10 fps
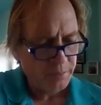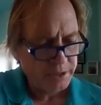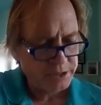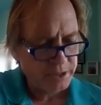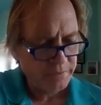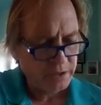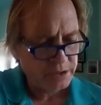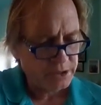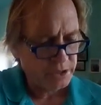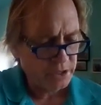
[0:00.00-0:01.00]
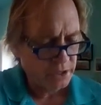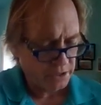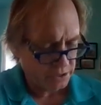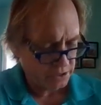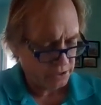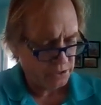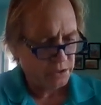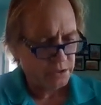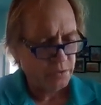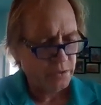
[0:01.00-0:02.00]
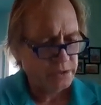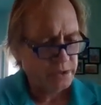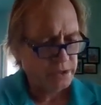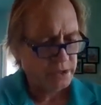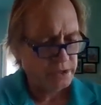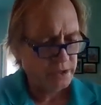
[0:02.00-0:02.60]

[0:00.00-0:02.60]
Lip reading: Page 76. I want to say